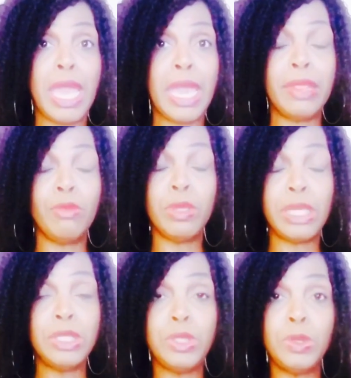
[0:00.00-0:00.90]
And what
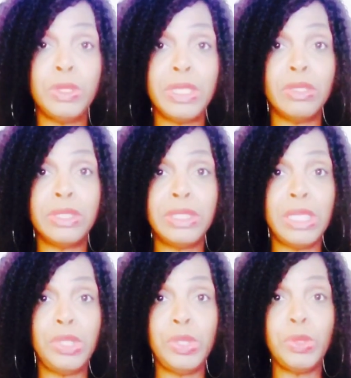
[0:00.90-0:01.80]
they do is they'll
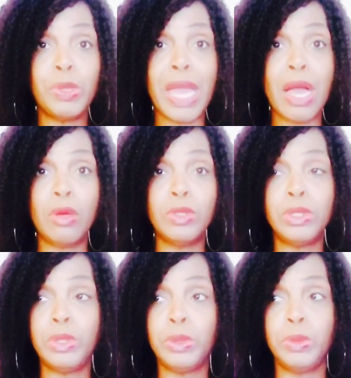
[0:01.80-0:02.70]
send you out
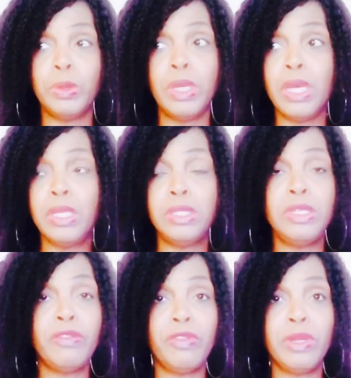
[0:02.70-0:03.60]
to
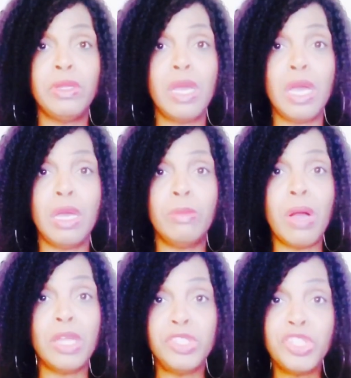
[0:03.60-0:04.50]
different
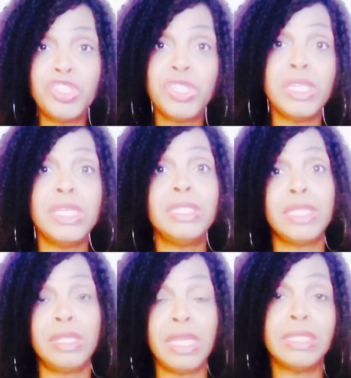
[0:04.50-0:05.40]
auditions
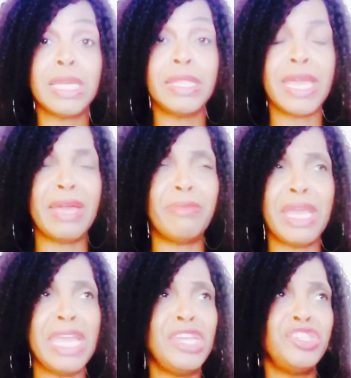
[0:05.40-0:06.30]
and things like that.
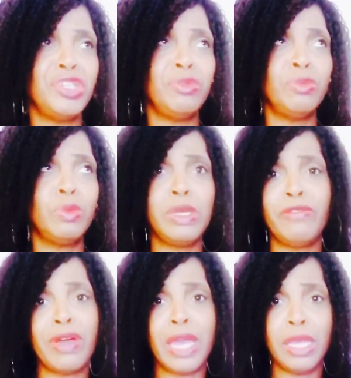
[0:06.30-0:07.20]
My agent,
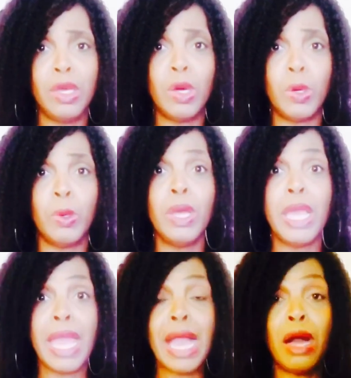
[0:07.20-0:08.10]
if I go
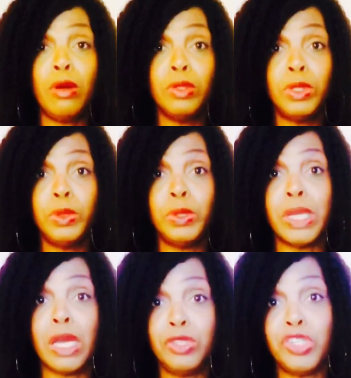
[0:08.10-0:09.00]
out to an
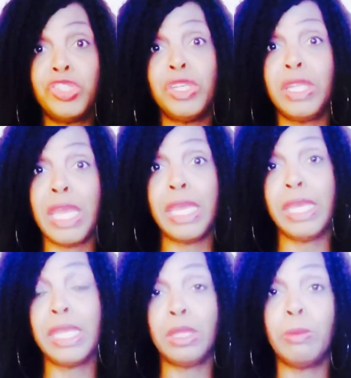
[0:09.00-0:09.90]
audition
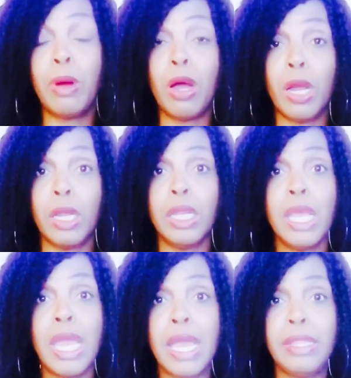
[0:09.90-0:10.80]
and get the part,
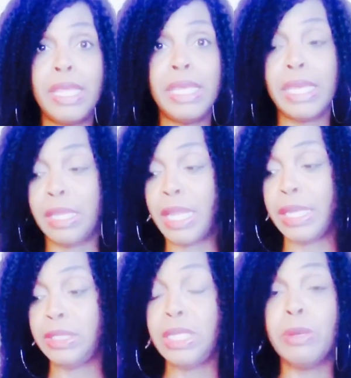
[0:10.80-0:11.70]
they get
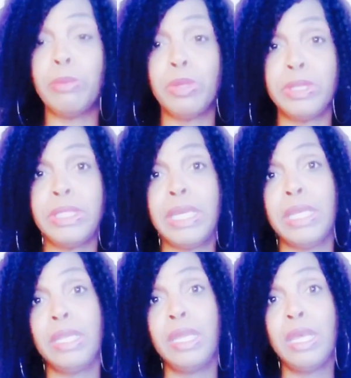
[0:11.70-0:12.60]
like 10%